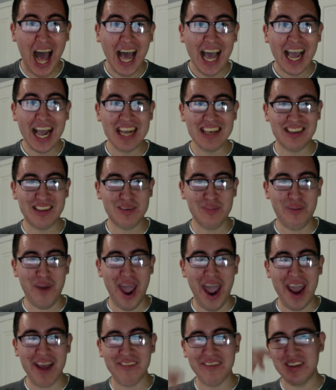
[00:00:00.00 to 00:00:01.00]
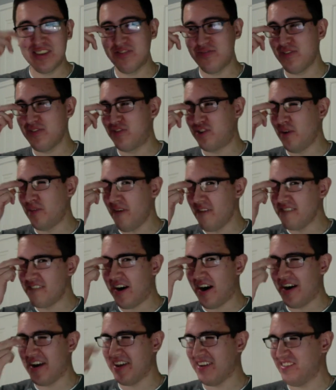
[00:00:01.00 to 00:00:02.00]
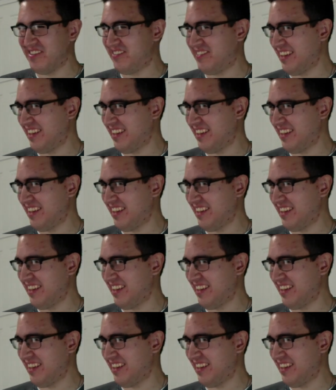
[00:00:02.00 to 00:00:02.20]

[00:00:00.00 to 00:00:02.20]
It's the penguins from Super Mario 64.